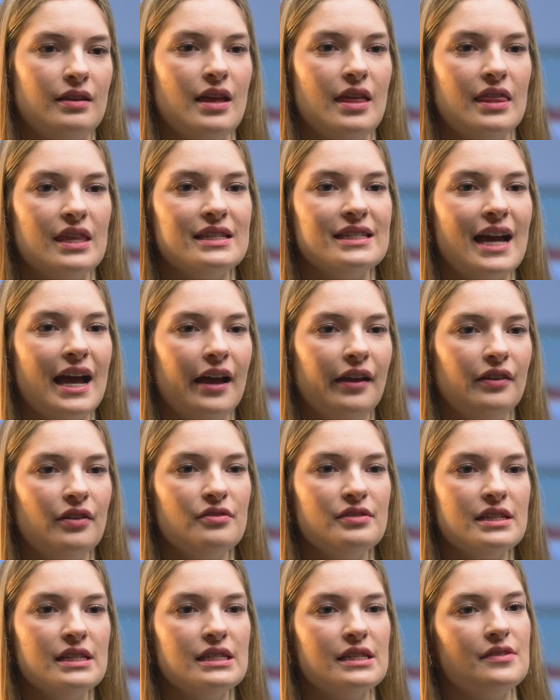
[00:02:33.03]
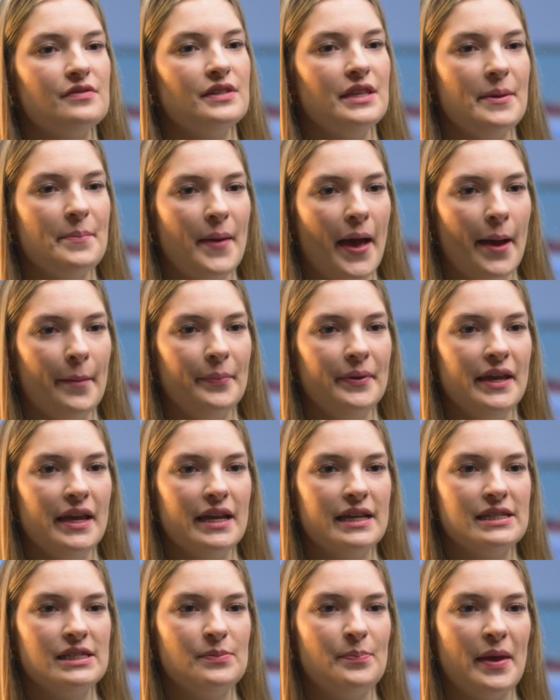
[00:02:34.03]
The diagnosis of sleep
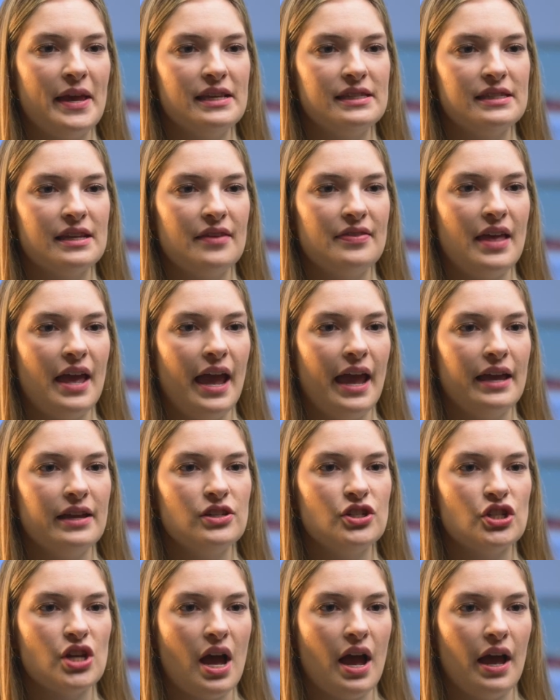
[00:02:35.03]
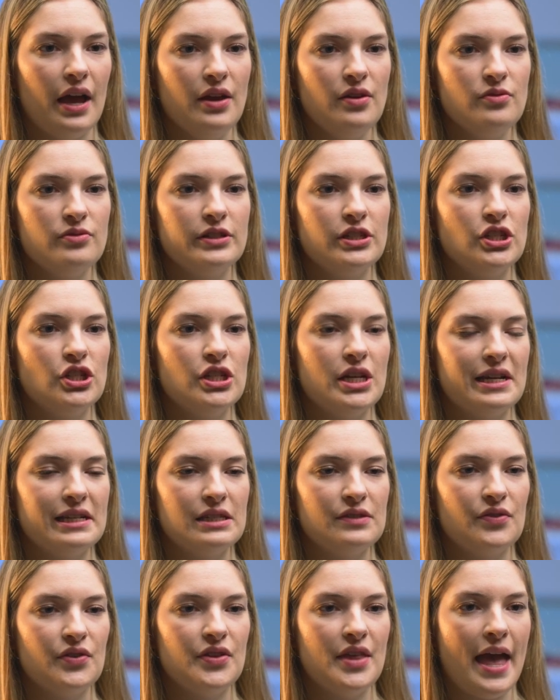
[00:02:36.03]
apnea is based on the AHI, which
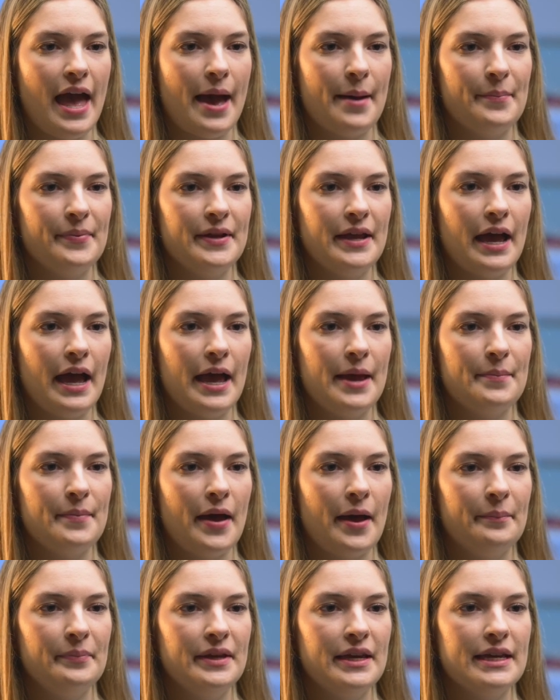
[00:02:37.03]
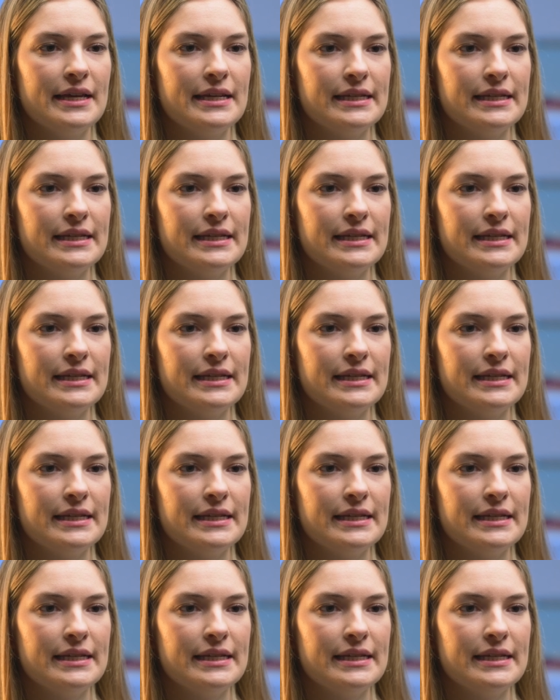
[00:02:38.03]
stands for the Apnea-Hypopnea